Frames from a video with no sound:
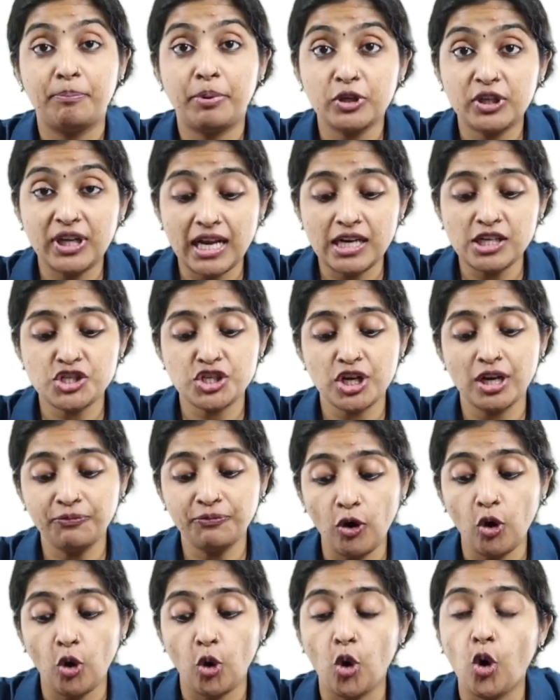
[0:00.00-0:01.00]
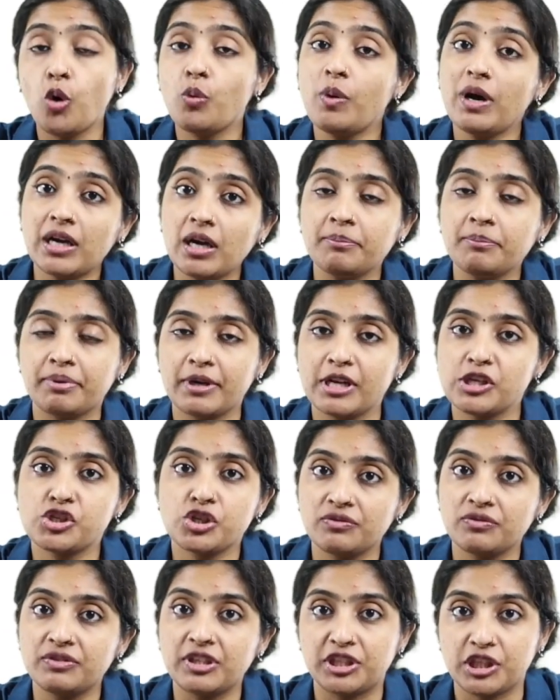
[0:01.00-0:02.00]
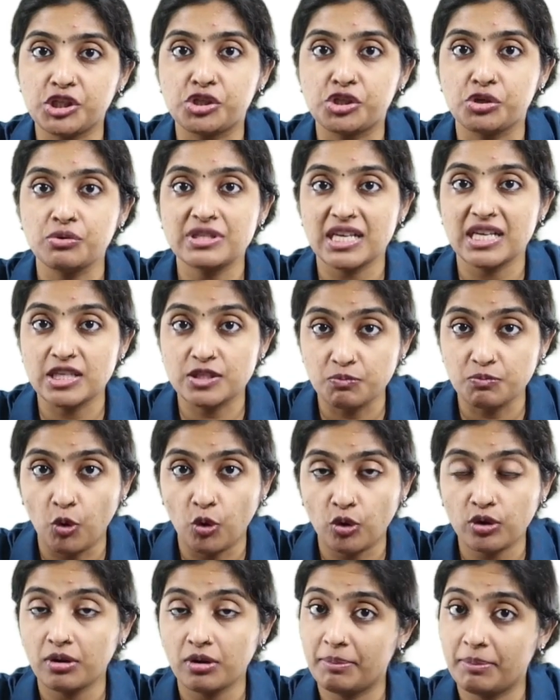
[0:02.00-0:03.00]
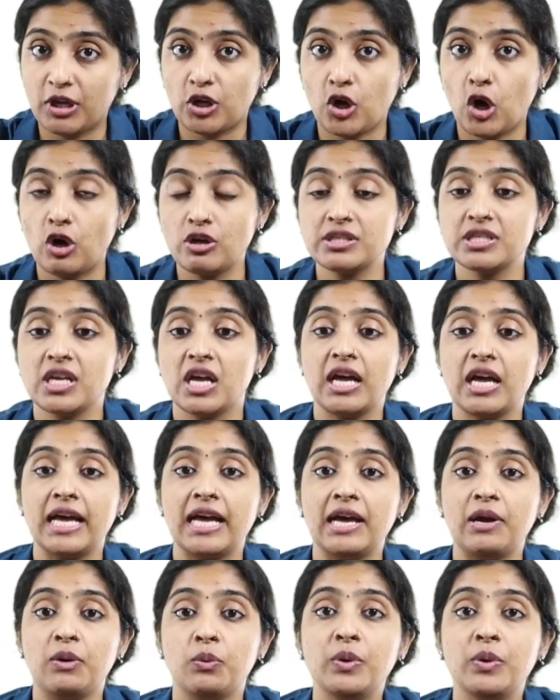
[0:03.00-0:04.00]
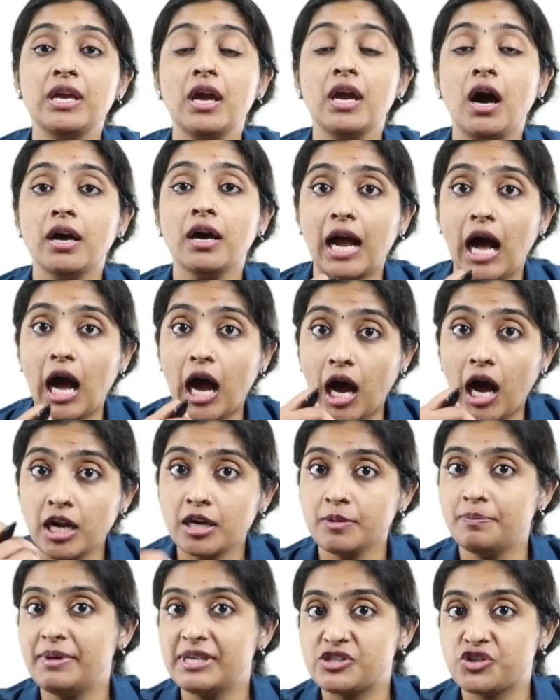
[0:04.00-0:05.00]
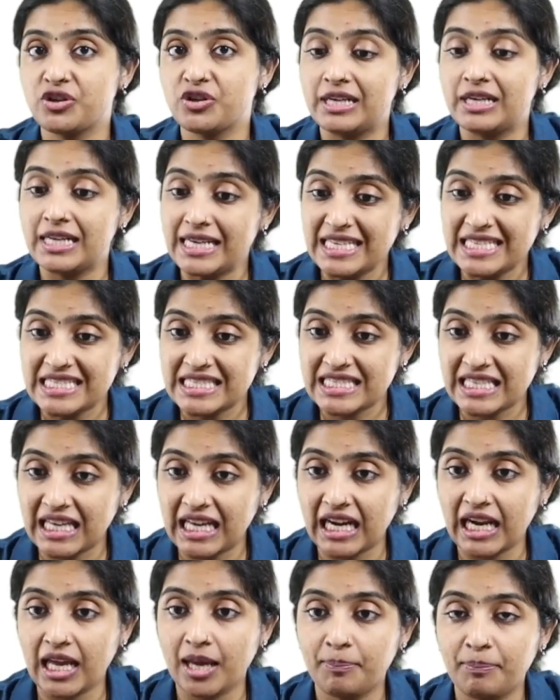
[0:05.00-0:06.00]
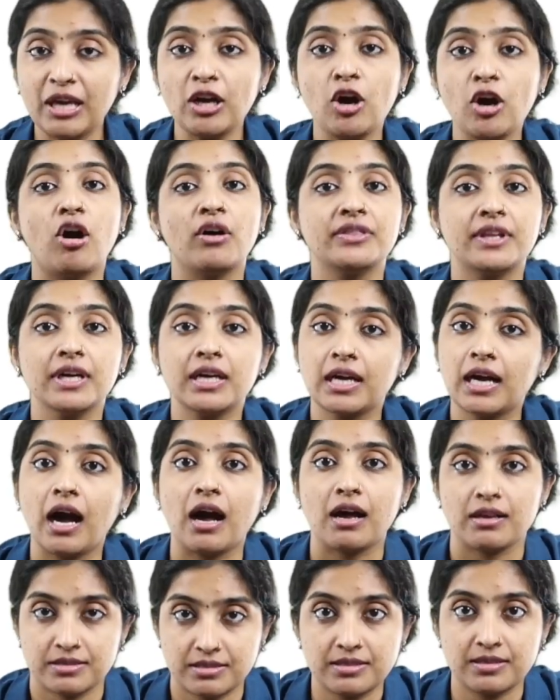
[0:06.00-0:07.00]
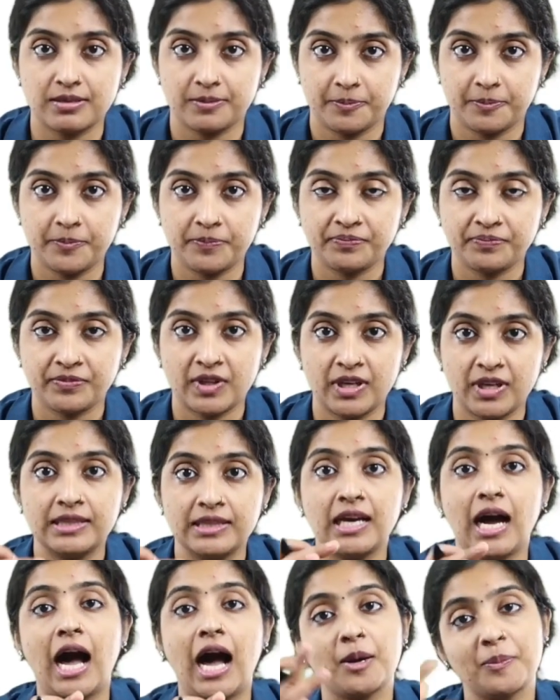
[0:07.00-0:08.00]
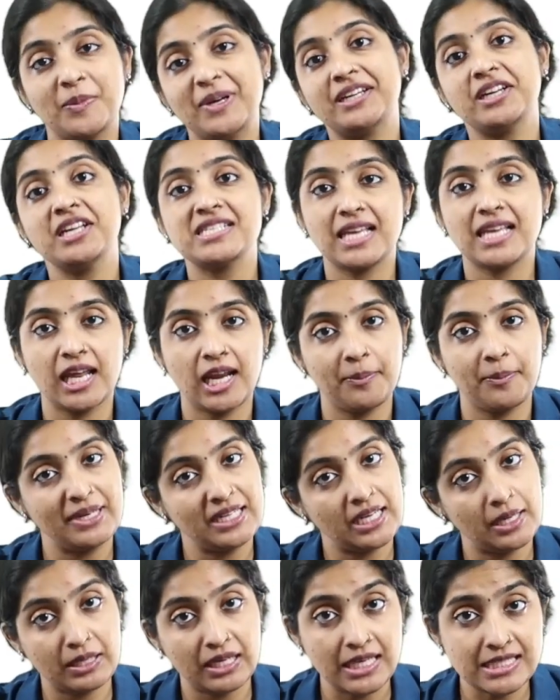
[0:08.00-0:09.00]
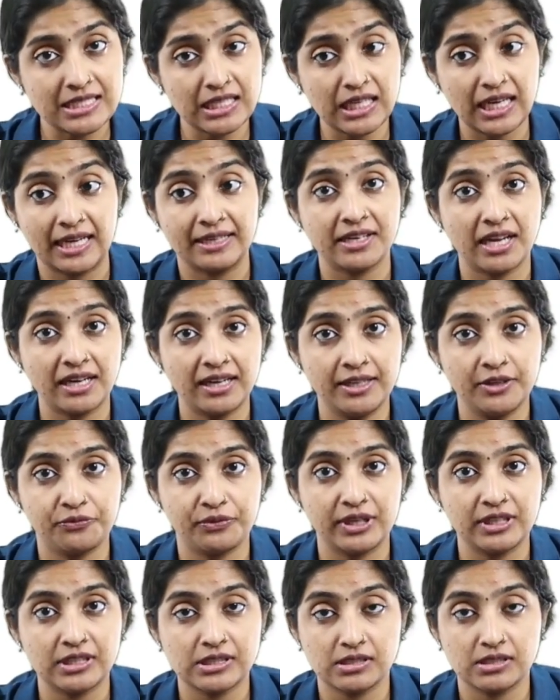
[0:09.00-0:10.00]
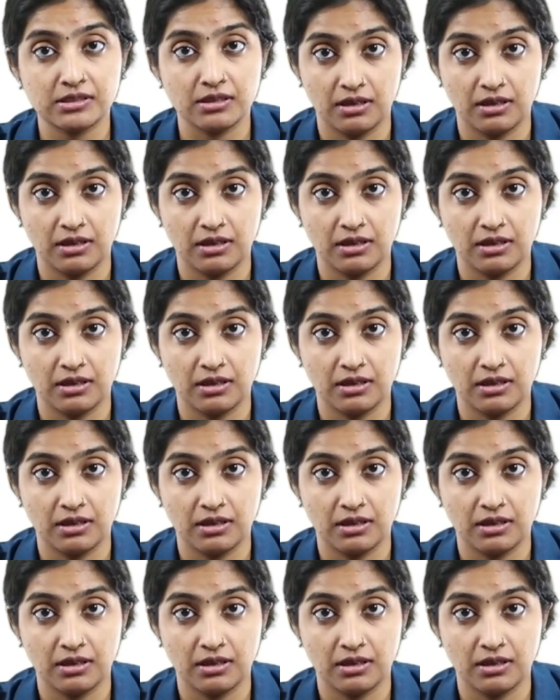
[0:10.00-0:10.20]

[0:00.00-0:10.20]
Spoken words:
Potential for overcompression of the tissues is more because we are arbitrarily scraping on the cast. The arbitrary scraping technique is an entirely different